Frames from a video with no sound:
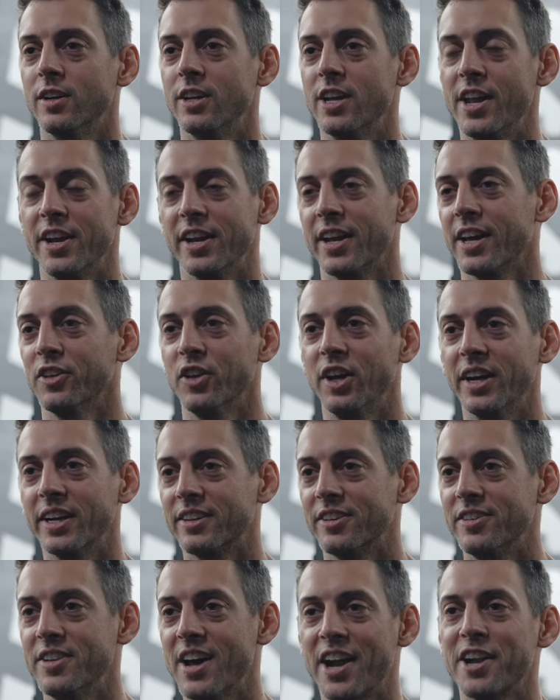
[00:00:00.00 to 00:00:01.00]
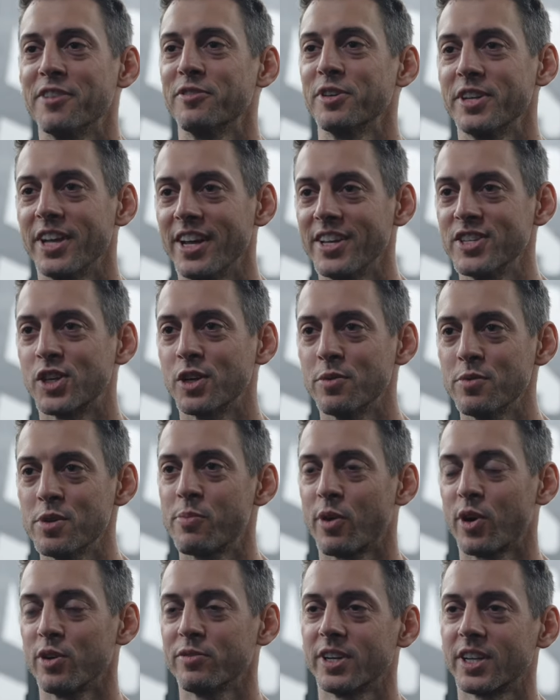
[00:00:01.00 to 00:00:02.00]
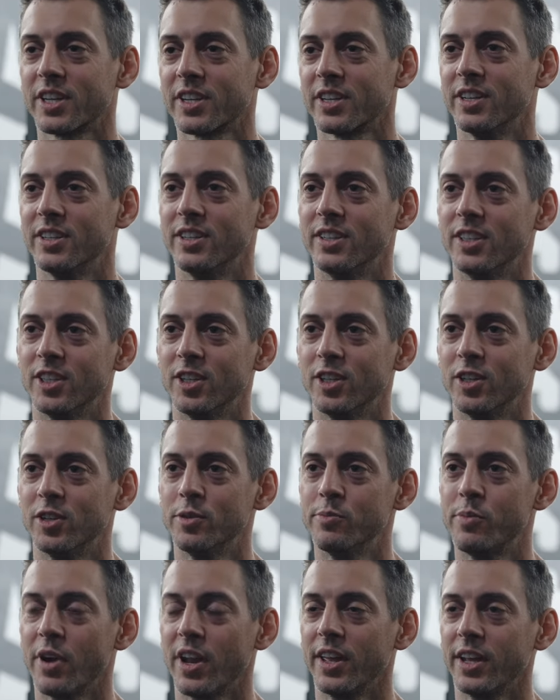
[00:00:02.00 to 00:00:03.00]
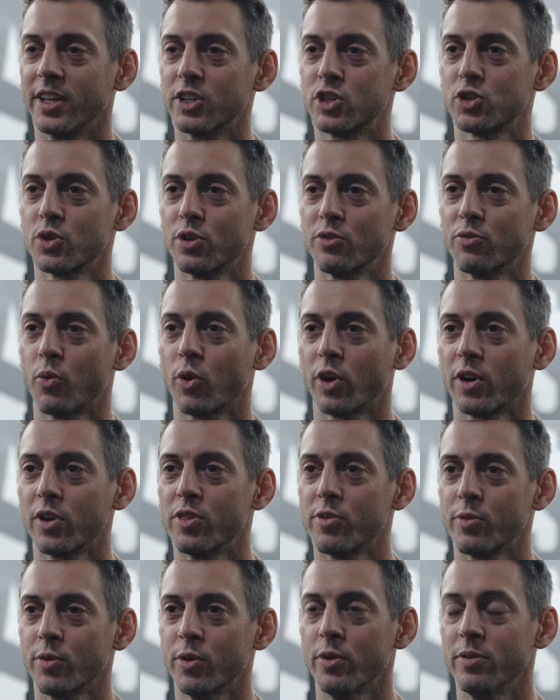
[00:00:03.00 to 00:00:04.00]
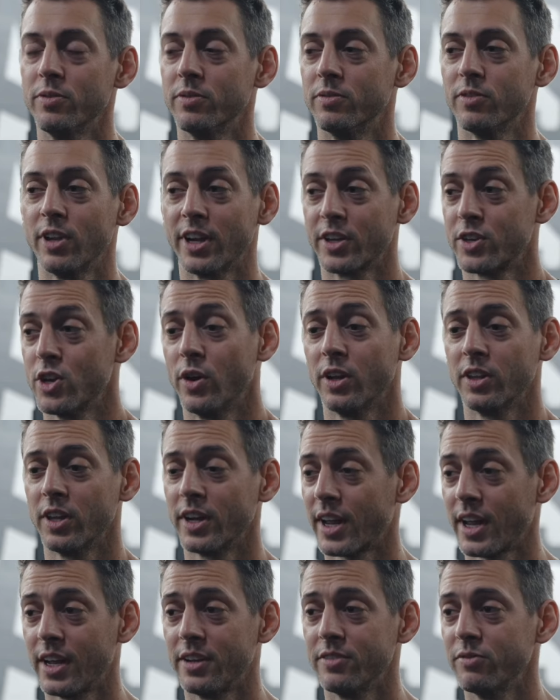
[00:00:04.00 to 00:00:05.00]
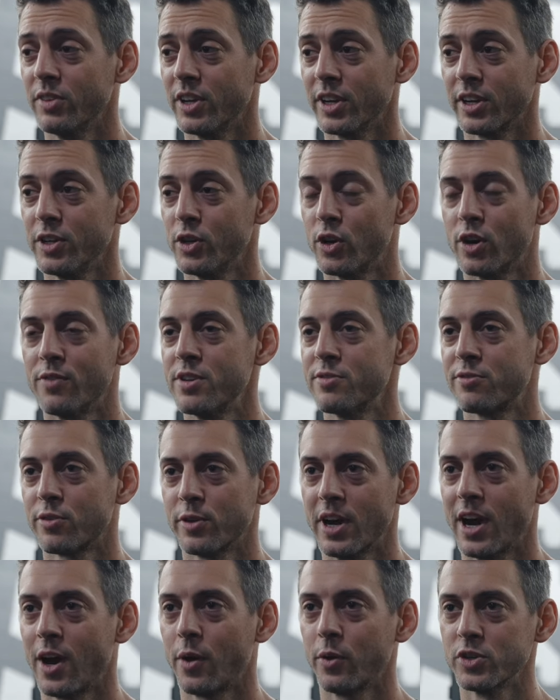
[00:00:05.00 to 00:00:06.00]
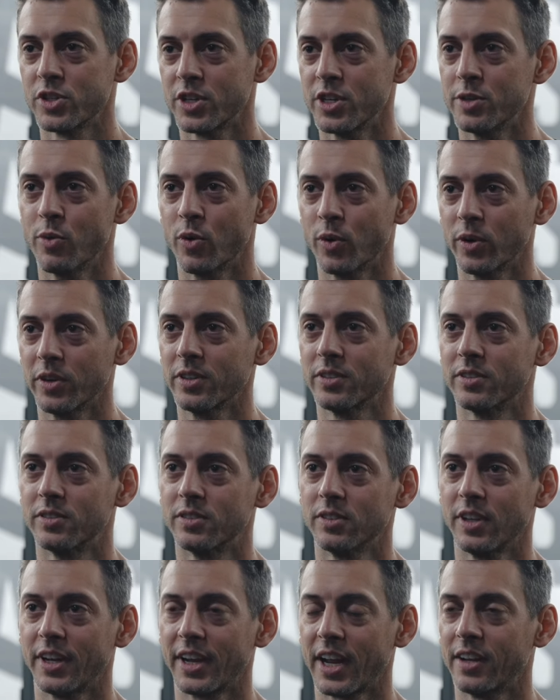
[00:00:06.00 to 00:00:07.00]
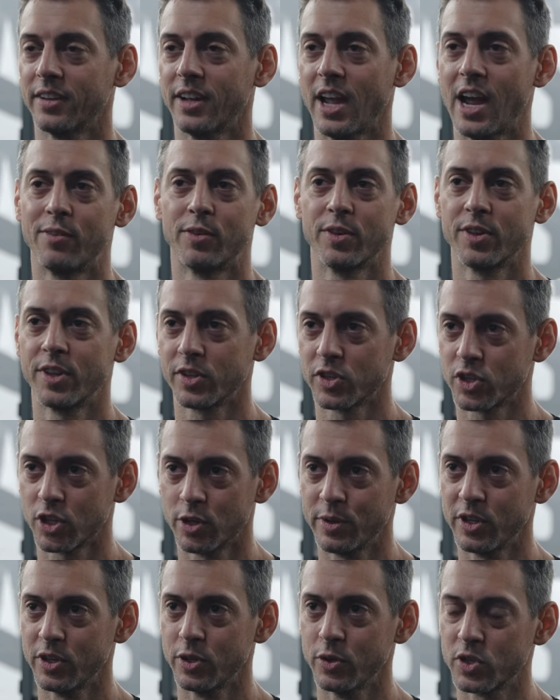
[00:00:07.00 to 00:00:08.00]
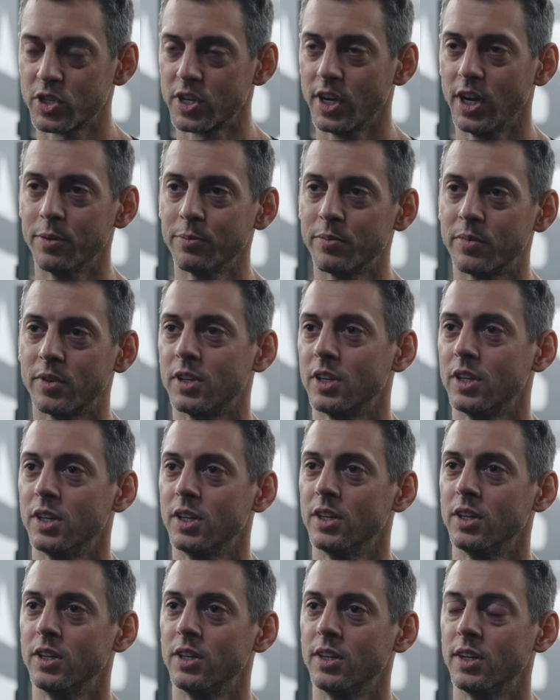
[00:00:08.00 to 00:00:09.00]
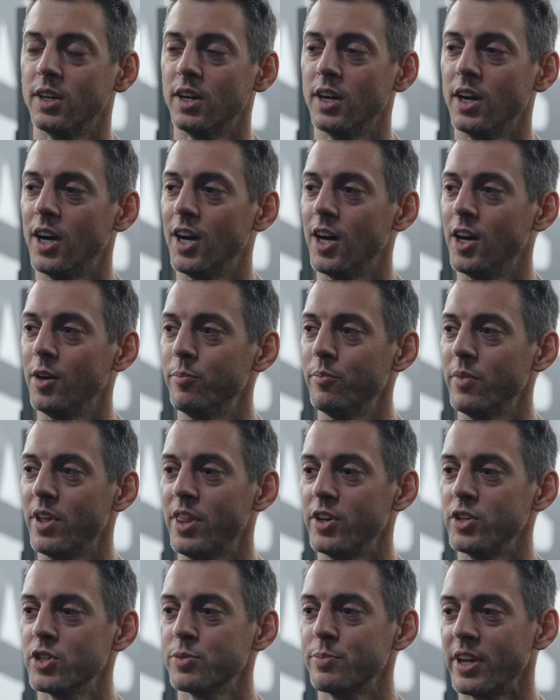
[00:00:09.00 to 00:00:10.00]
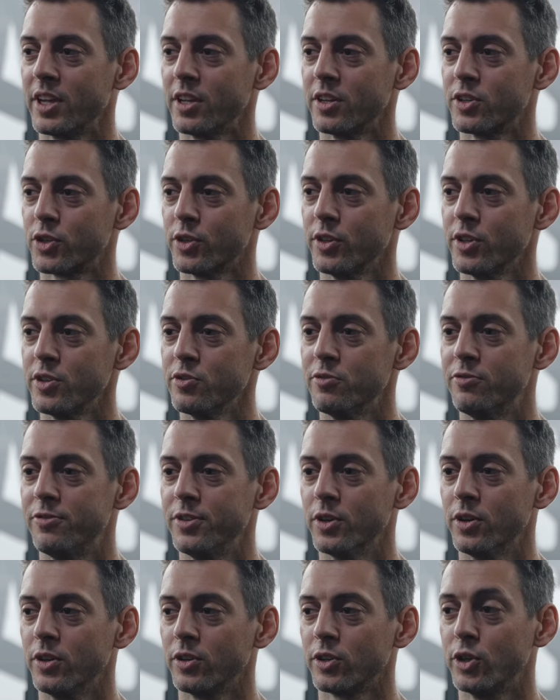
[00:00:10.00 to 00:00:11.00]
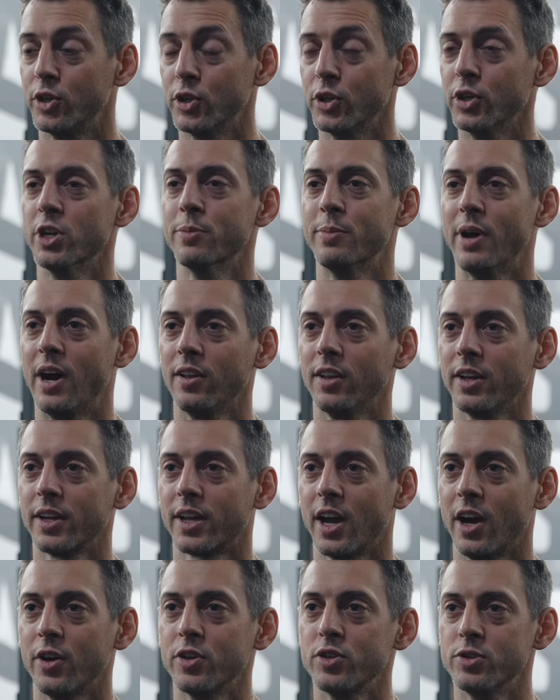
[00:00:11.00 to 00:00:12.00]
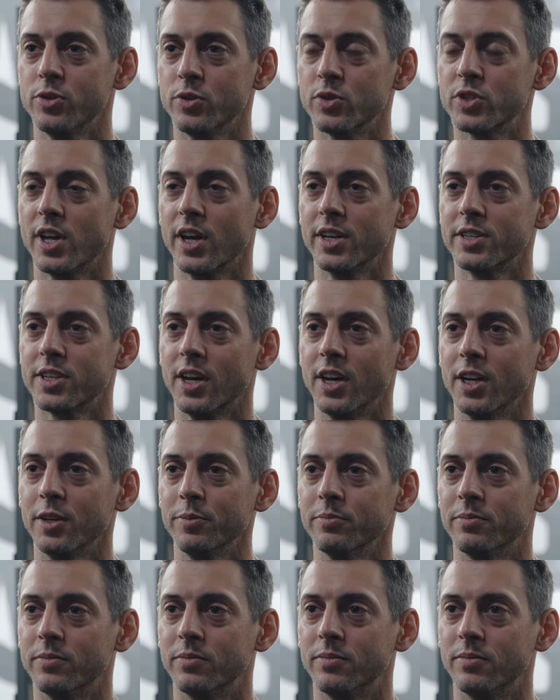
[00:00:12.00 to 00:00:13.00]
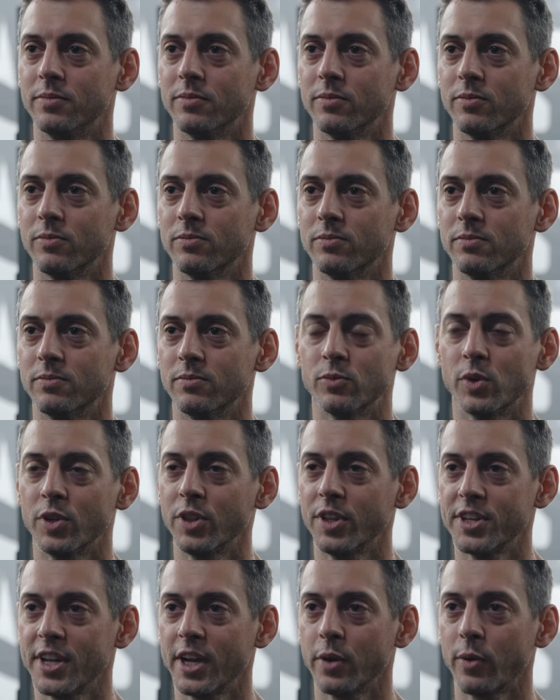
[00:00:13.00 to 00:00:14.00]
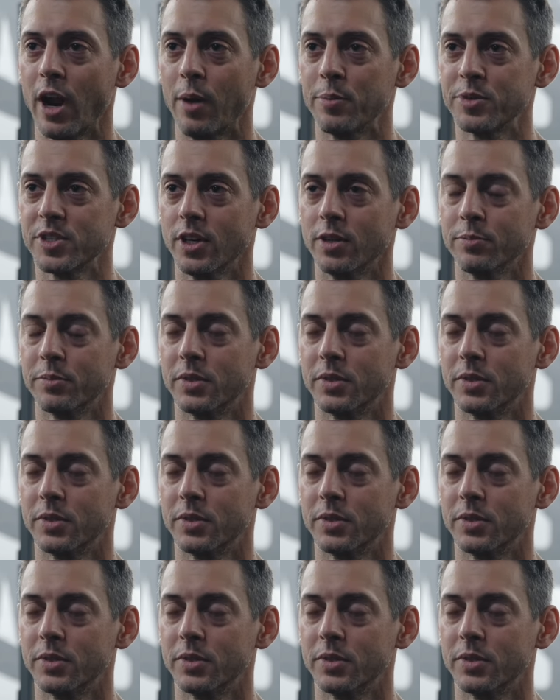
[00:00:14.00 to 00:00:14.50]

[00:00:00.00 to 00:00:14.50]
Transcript: And again, like, not every day is going to be perfect, but I think it's sort of working through and like knowing, like, hey, like you don't need free hours anymore. Like, everything's going to be used up um, and then just making sure that you feel good about like how you use that time when the day wraps up.